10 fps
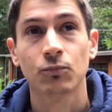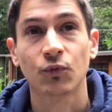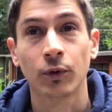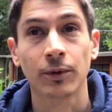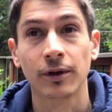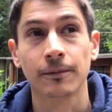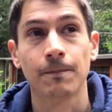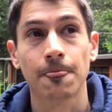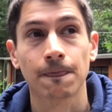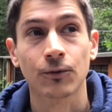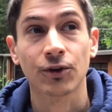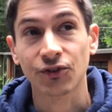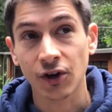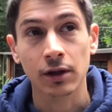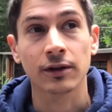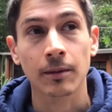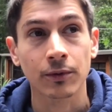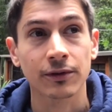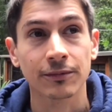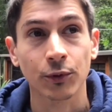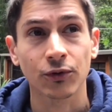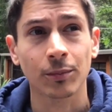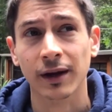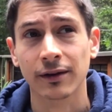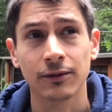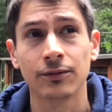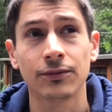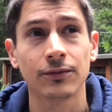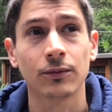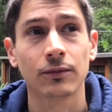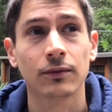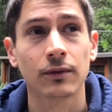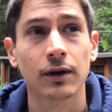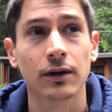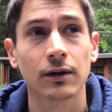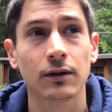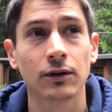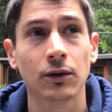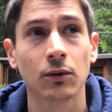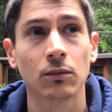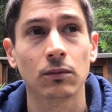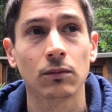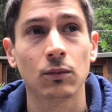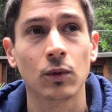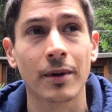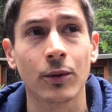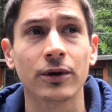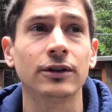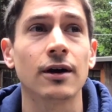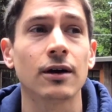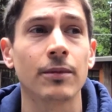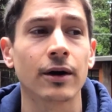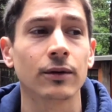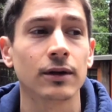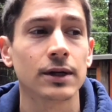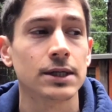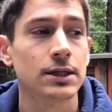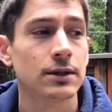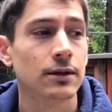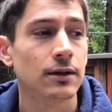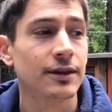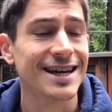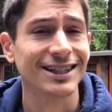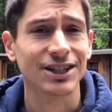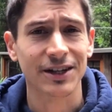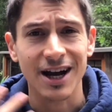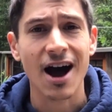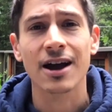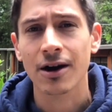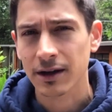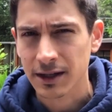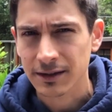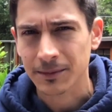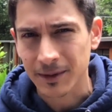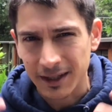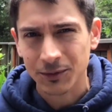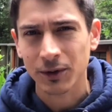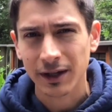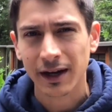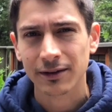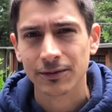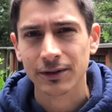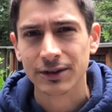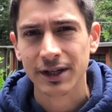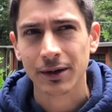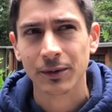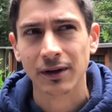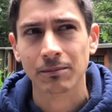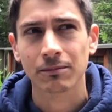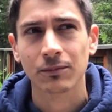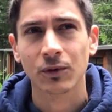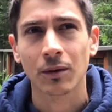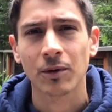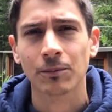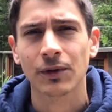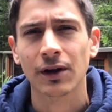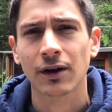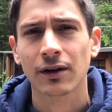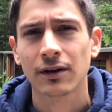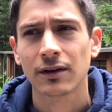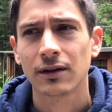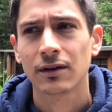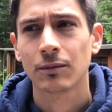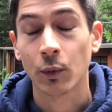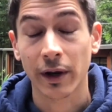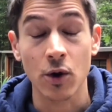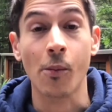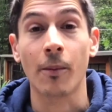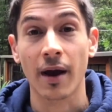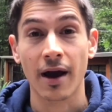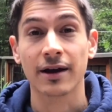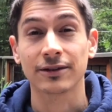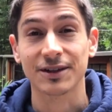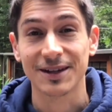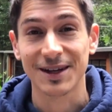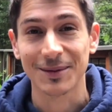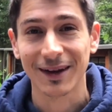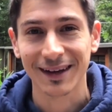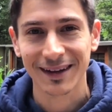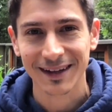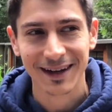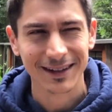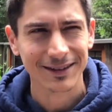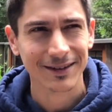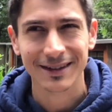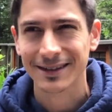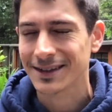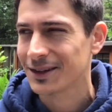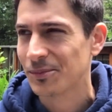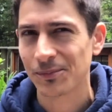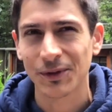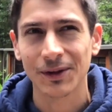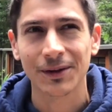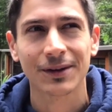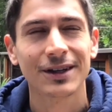From a Christian contemplative perspective, we might want to talk about the angelic hierarchies. I mean, that's what it kind of feels like when I'm up there. When I open my eyes on TMD, I start to see the